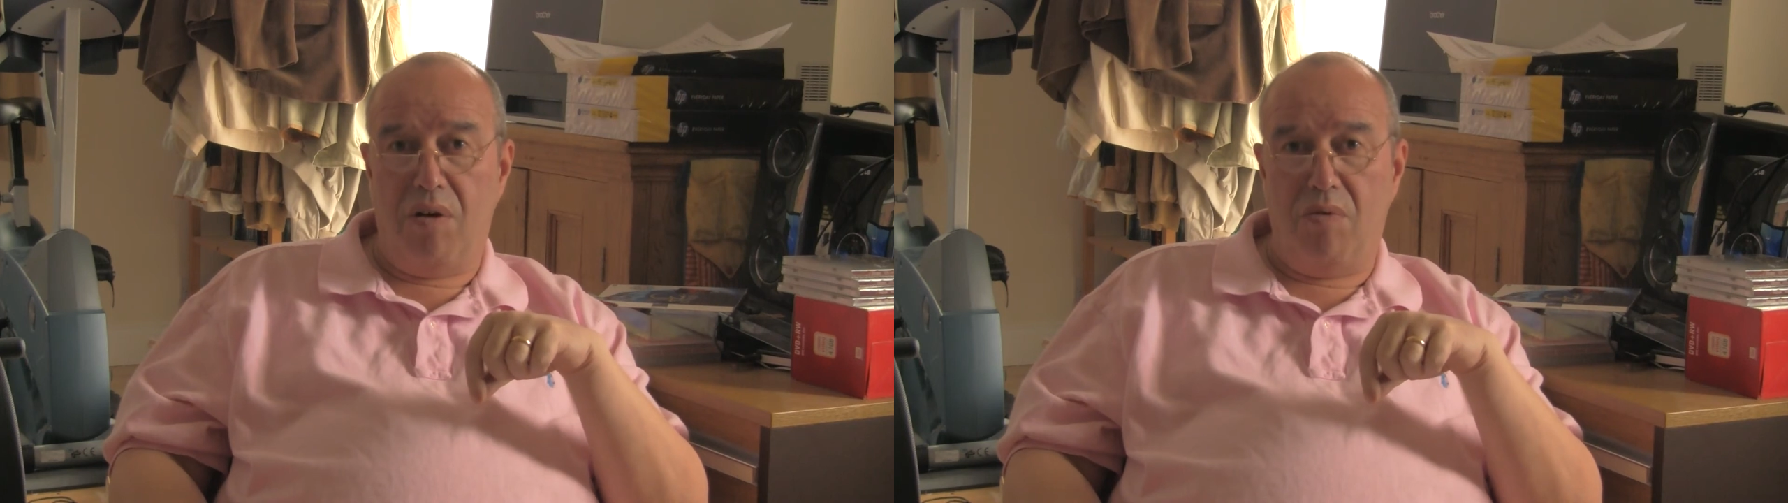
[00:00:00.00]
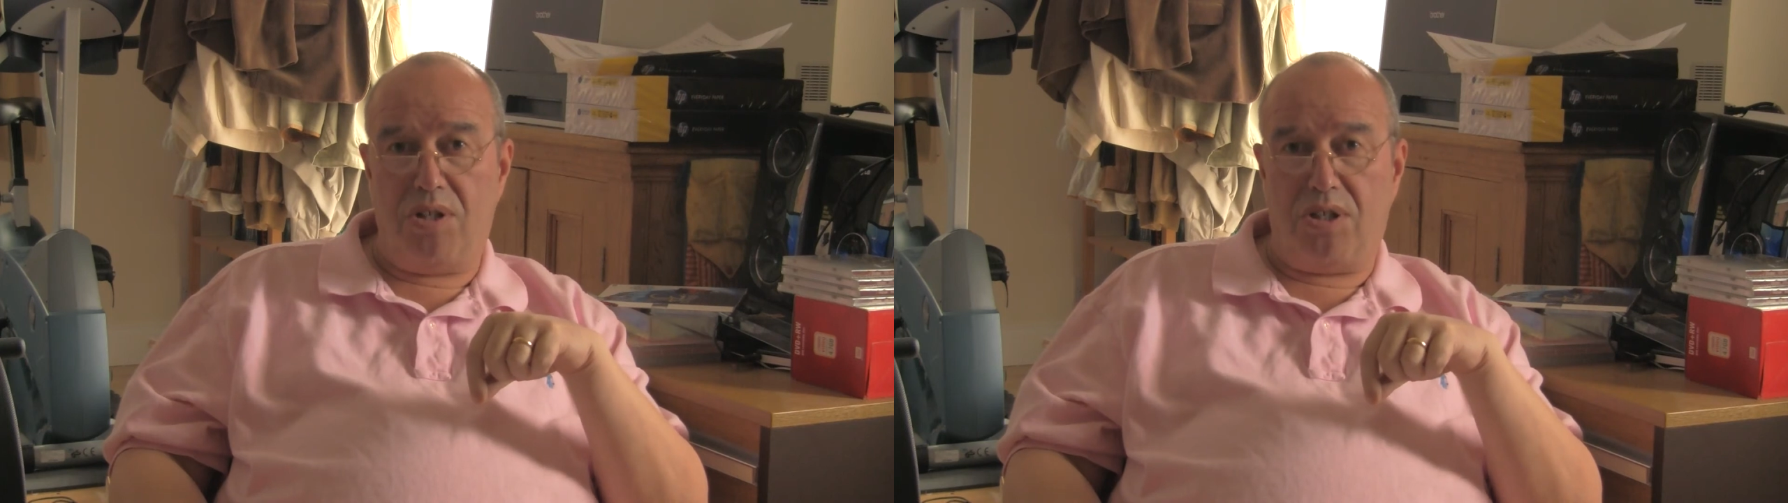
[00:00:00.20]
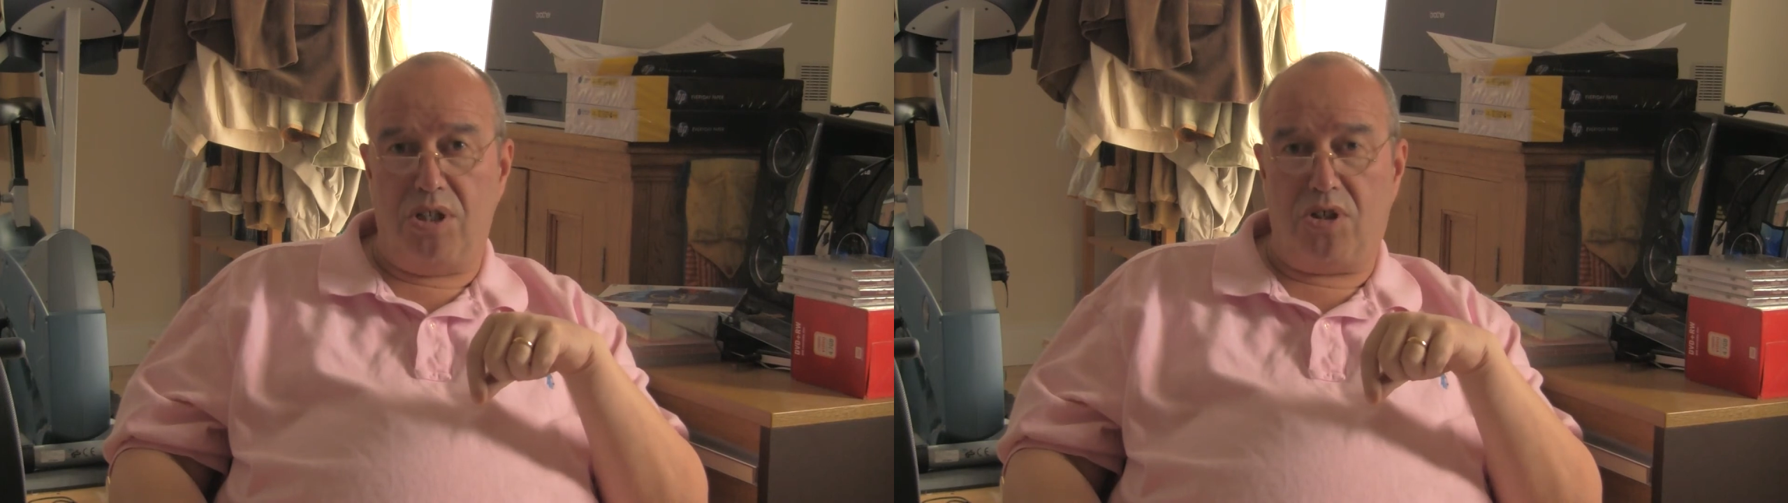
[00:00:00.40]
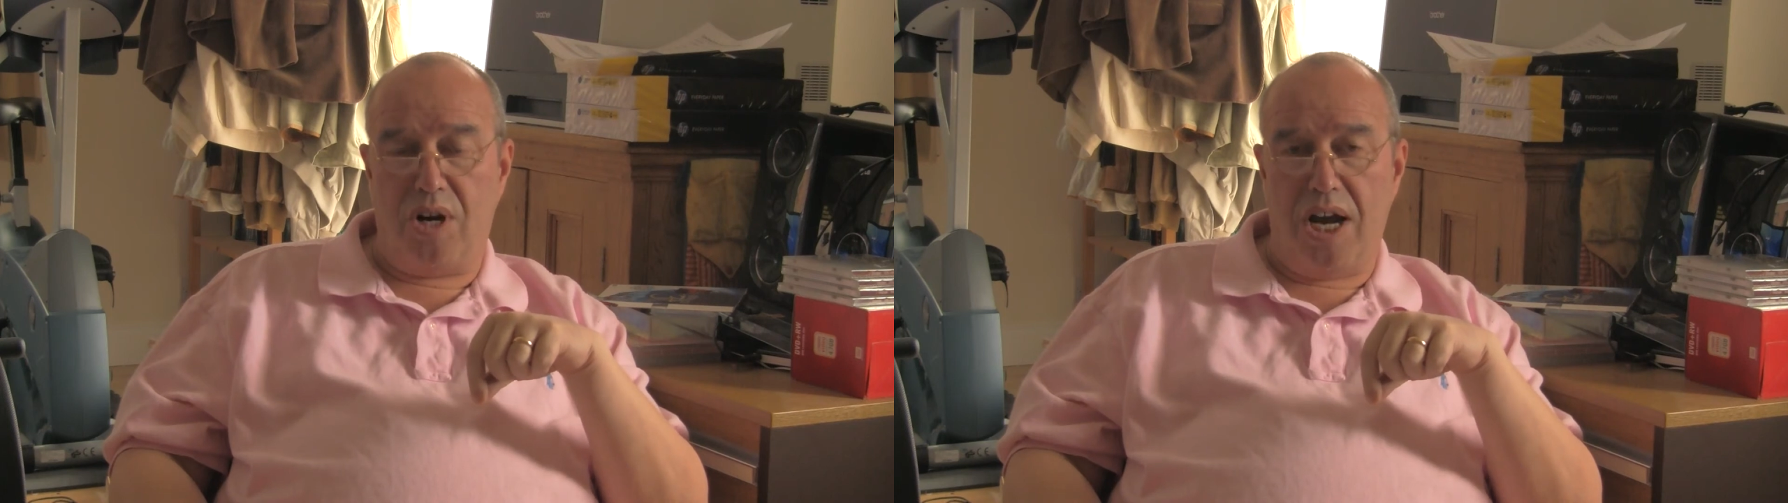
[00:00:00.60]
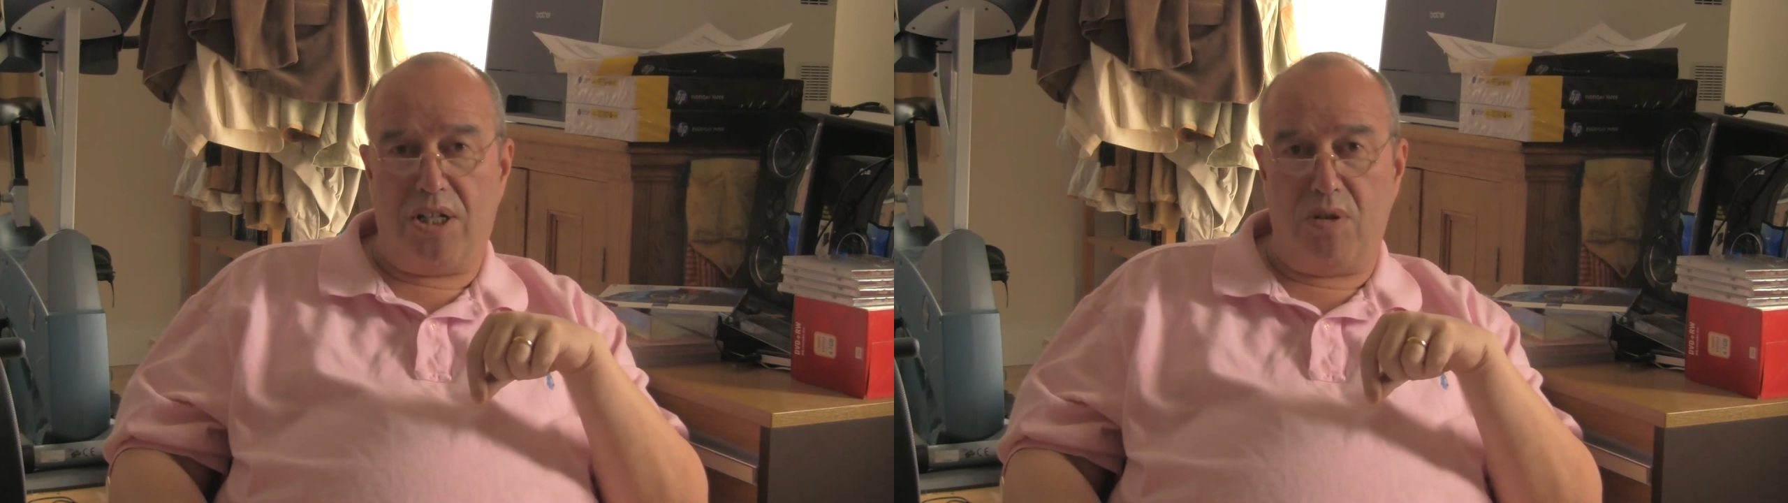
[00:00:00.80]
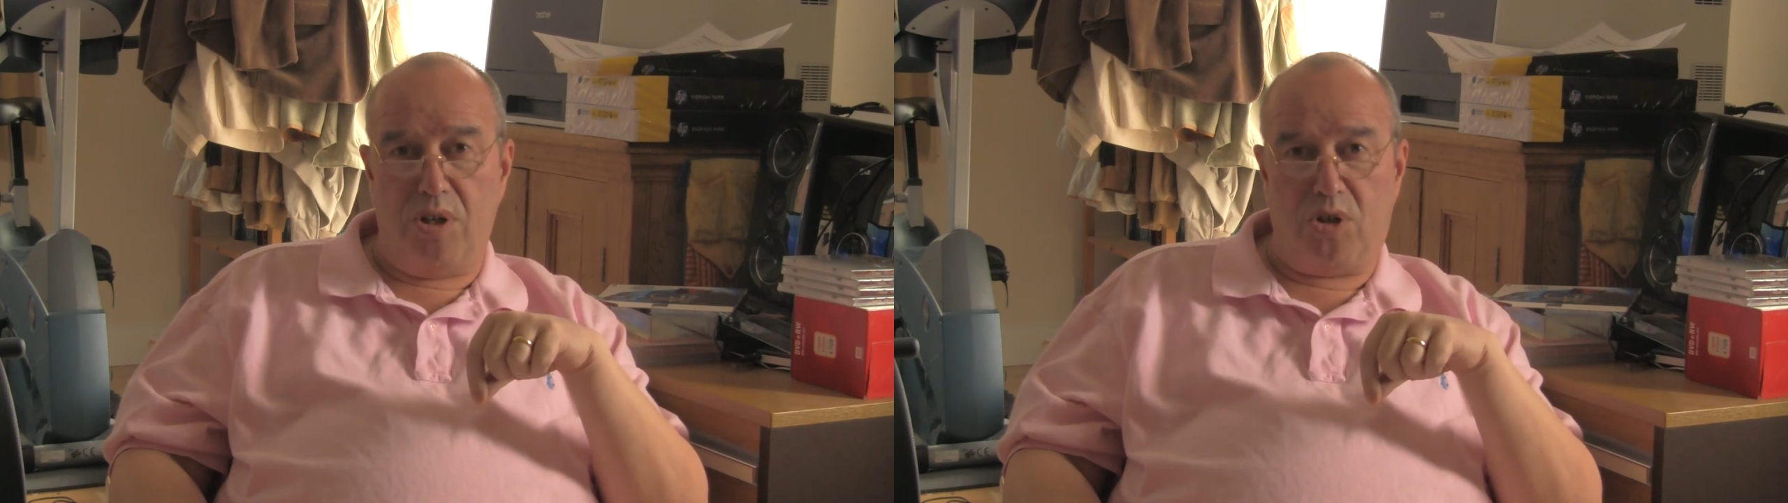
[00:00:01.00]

was to try to